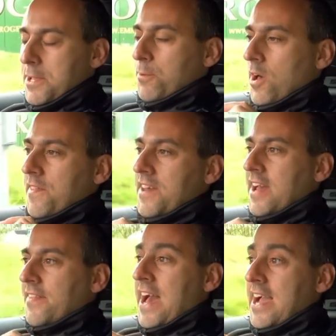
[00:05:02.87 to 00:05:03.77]
people like
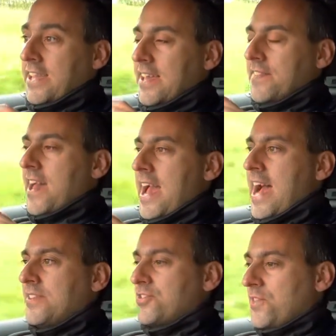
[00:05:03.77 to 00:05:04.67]
that get their
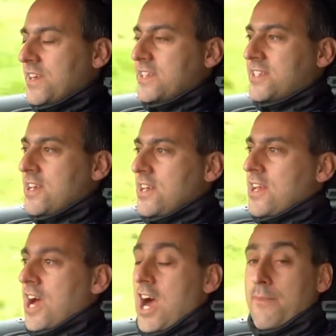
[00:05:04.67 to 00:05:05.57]
hands on this,
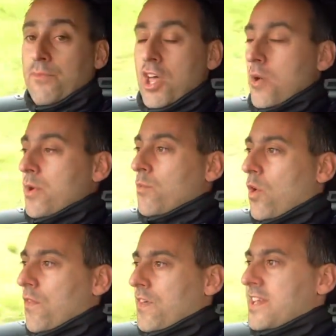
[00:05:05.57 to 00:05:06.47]
knowing
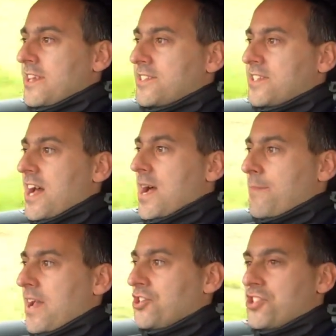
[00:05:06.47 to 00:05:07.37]
what these
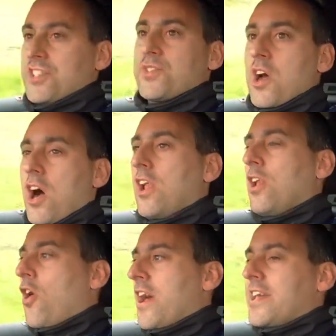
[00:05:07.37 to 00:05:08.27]
engines are
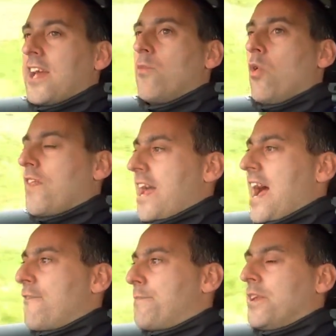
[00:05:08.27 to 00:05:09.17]
like and what they
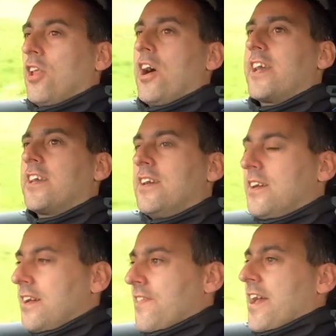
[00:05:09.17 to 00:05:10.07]
have been like,
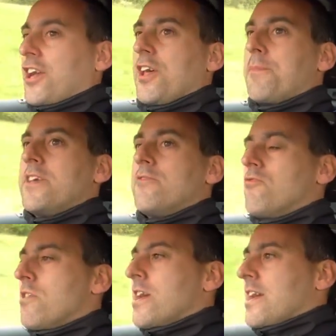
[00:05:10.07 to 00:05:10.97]
they're going to be
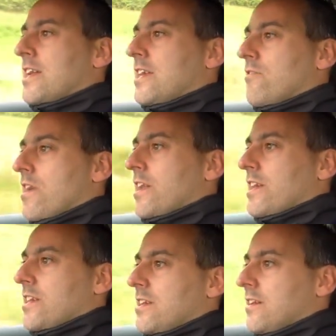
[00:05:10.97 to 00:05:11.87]
really,
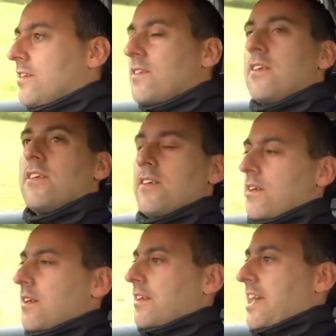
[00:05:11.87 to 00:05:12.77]
really
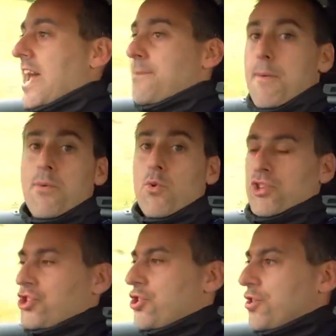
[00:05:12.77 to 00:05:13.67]
capable
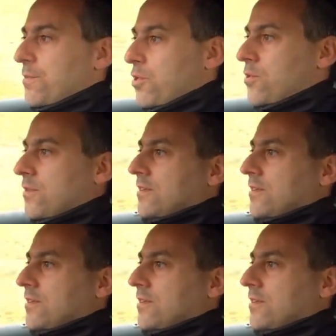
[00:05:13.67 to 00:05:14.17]
and tunable.